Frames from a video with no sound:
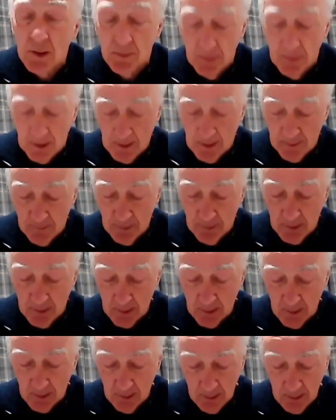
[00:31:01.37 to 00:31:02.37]
is best for
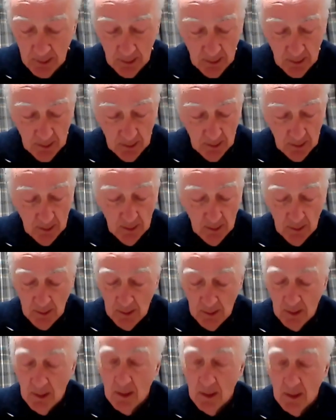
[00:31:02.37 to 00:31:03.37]
us
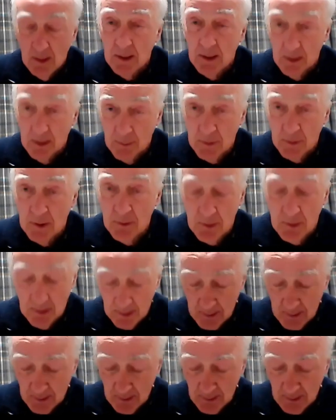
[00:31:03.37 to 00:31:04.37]
and in the
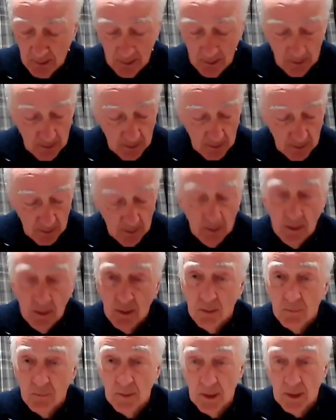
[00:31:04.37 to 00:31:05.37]
process,
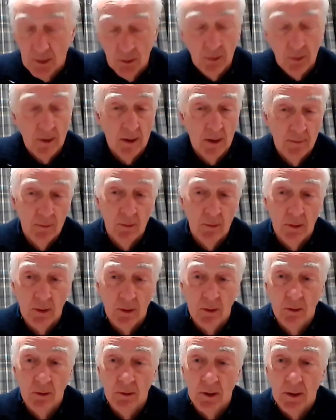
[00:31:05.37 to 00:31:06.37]
may God have all
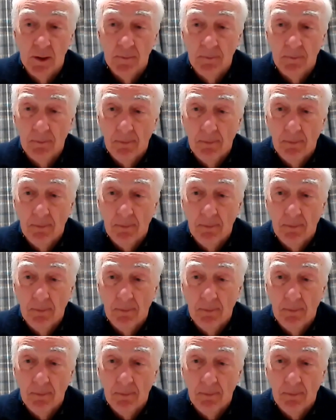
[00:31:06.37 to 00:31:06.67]
the glory.